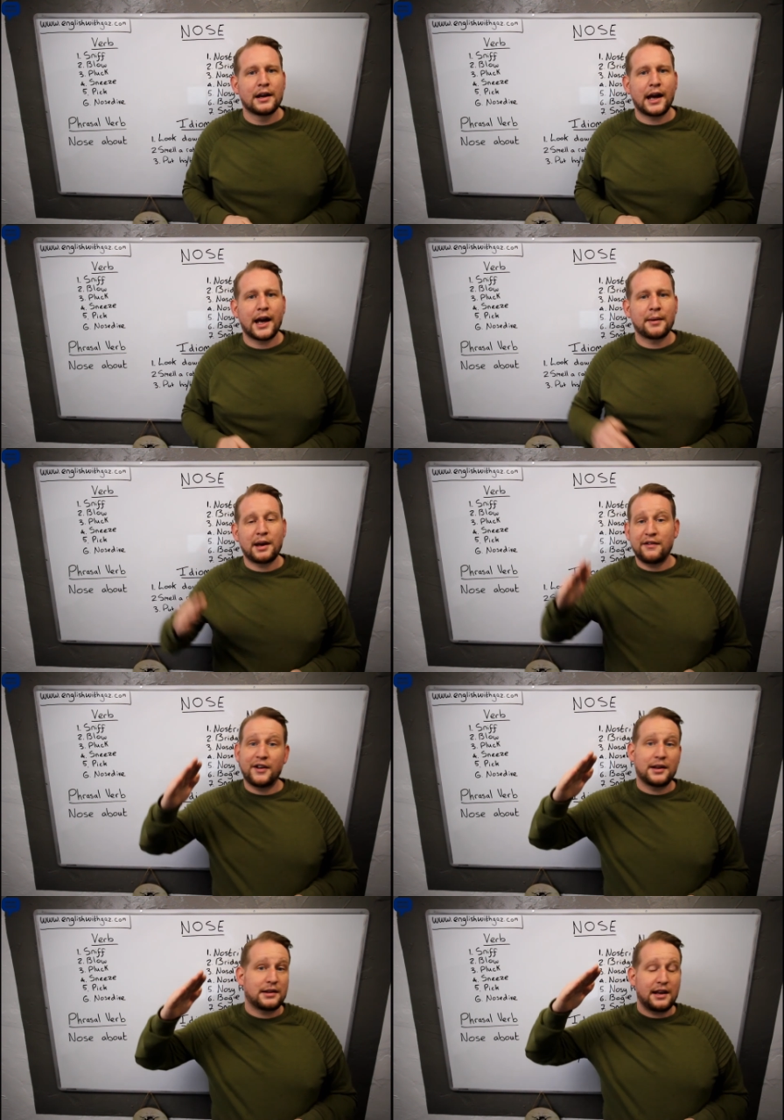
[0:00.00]
um, if
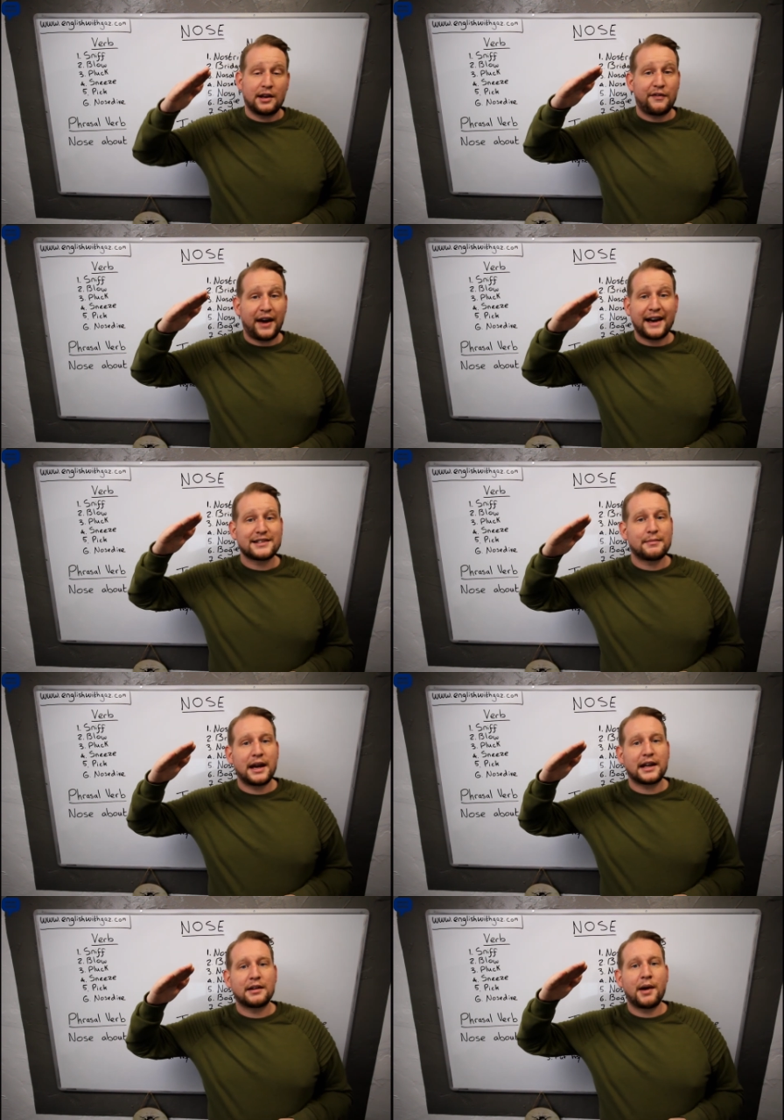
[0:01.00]
it you know if it has to
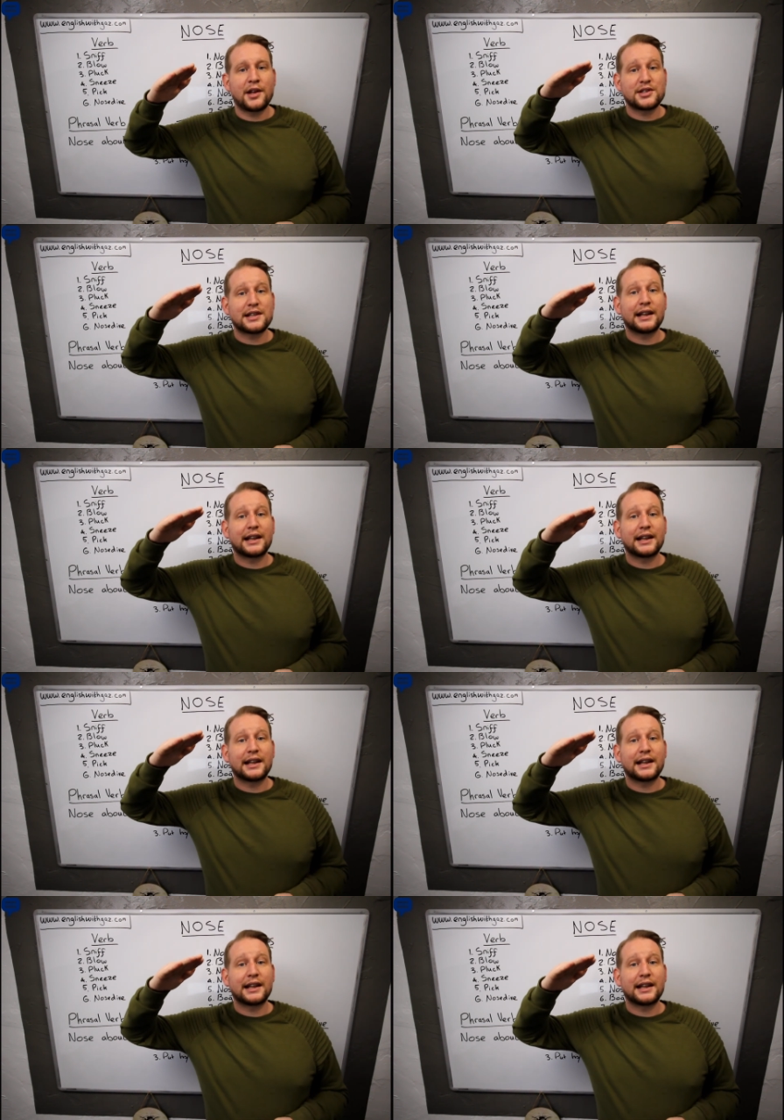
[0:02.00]
make an emergency